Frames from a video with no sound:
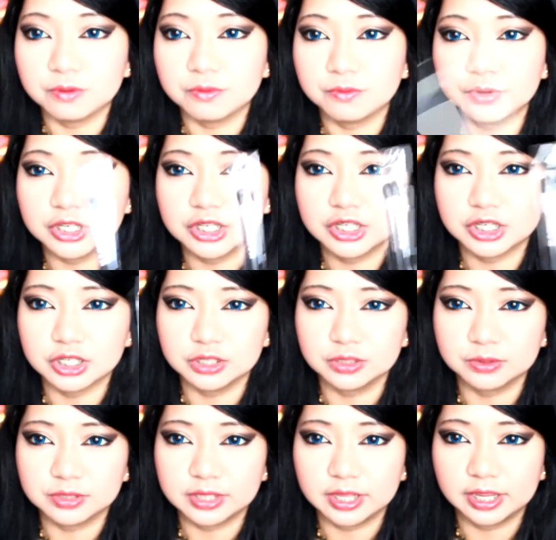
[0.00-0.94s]
which
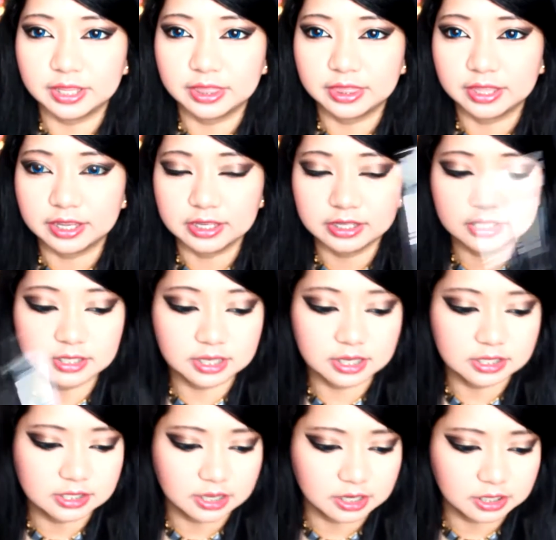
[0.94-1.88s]
just looks like this
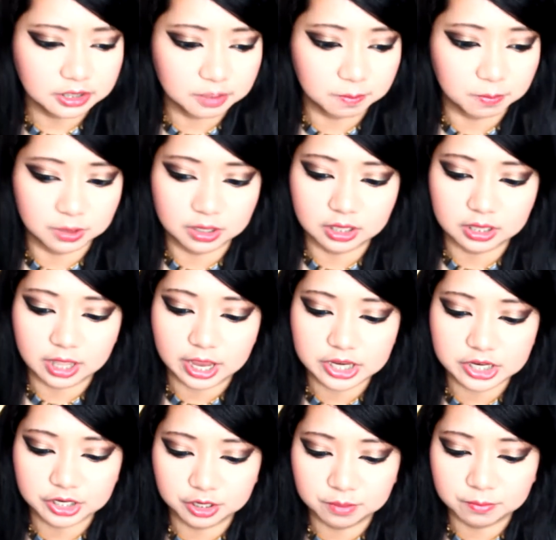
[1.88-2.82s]
it's like a typical eye
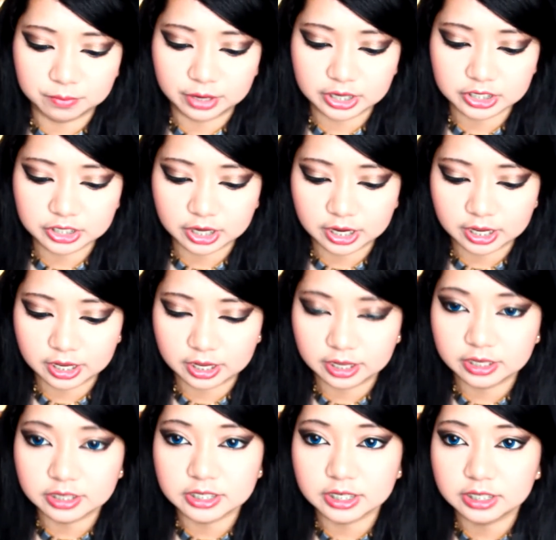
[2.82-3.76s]
shading brush
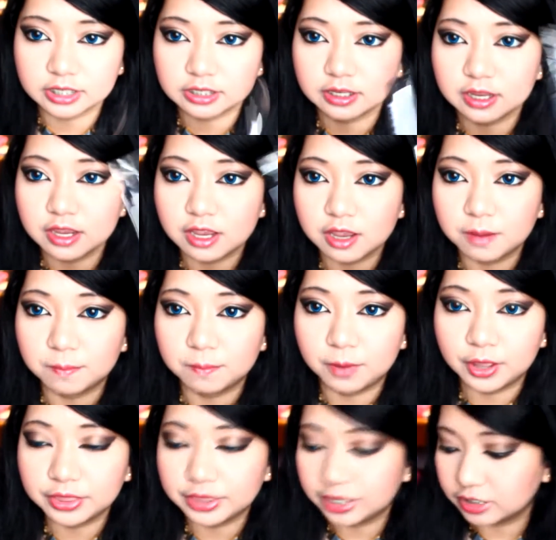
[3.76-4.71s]
I just
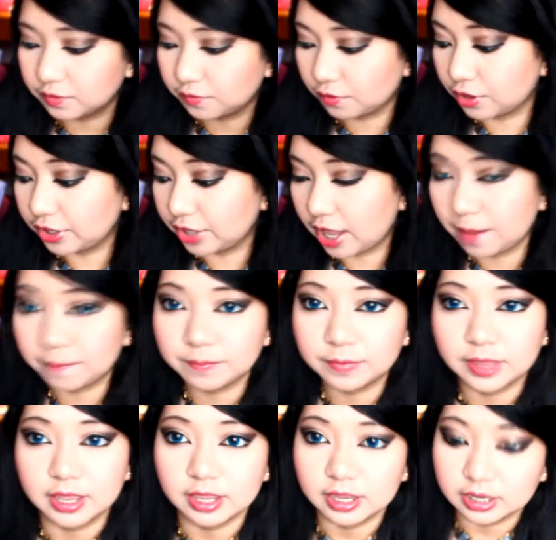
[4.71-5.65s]
bought this for
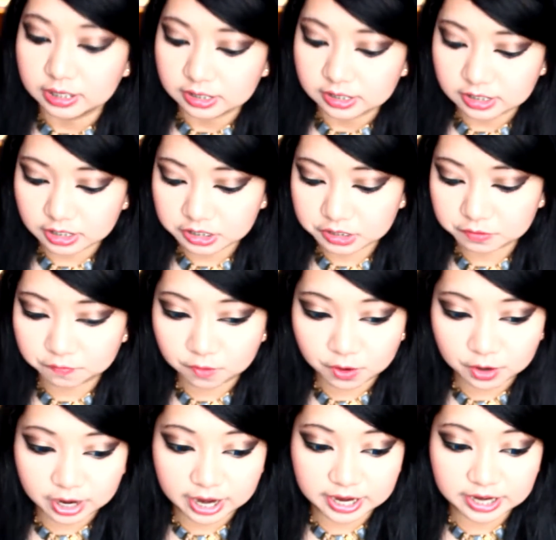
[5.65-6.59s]
them just
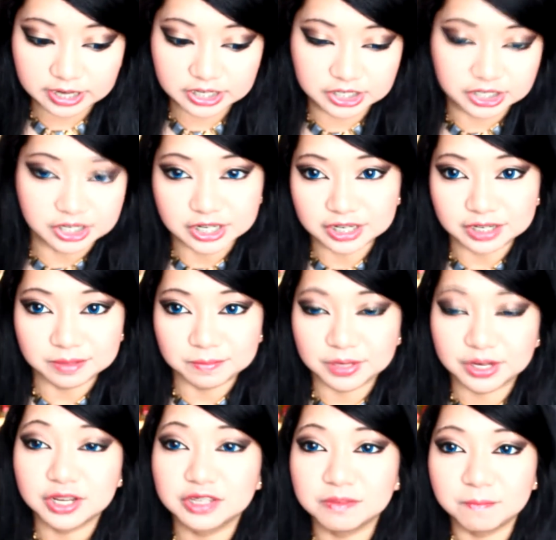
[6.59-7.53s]
for hygiene
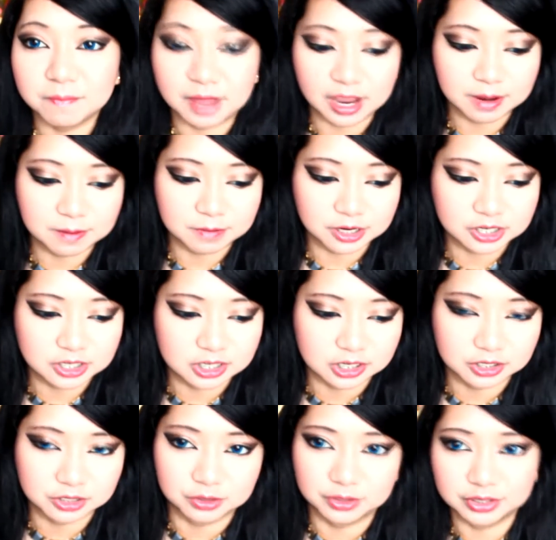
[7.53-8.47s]
because my brushes
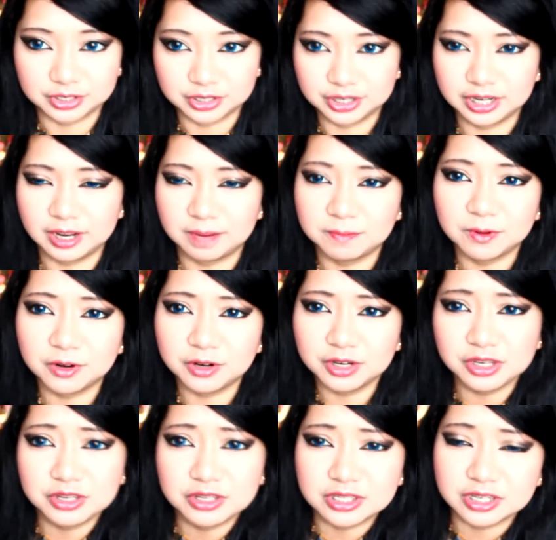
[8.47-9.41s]
are so dirty I'm not
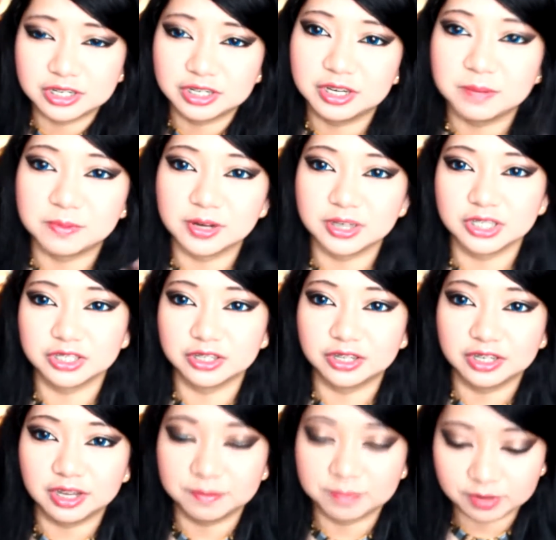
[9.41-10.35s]
gonna use dirty brushes
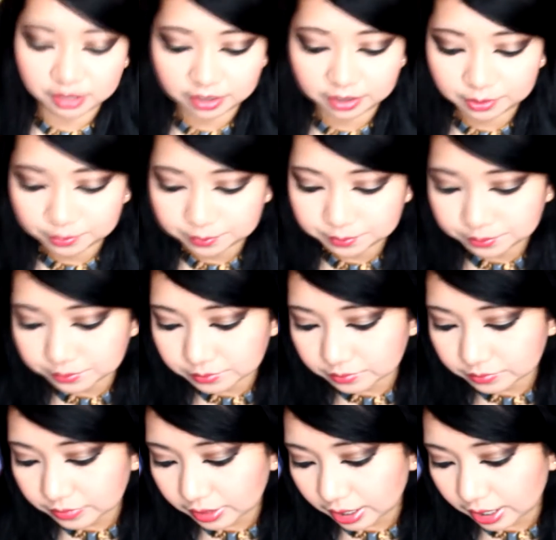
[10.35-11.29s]
on them you know
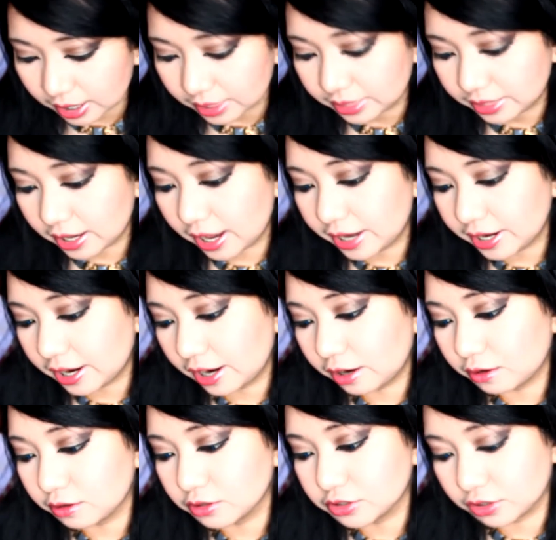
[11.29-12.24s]
then
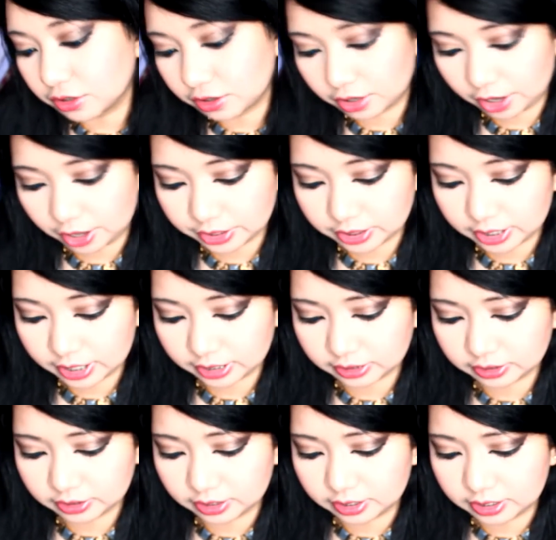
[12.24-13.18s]
I also got like
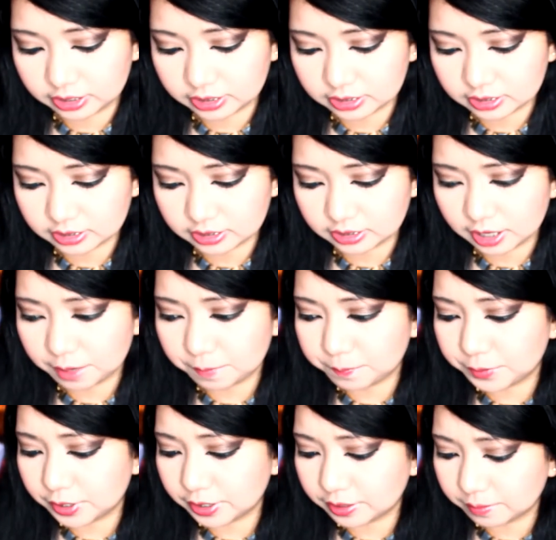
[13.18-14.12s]
this
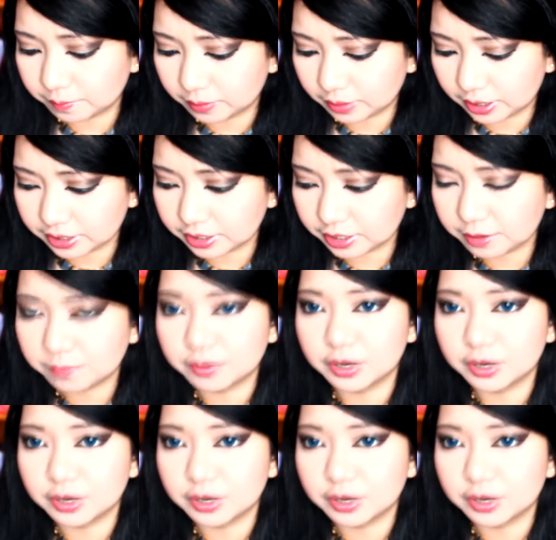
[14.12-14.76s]
tapered blending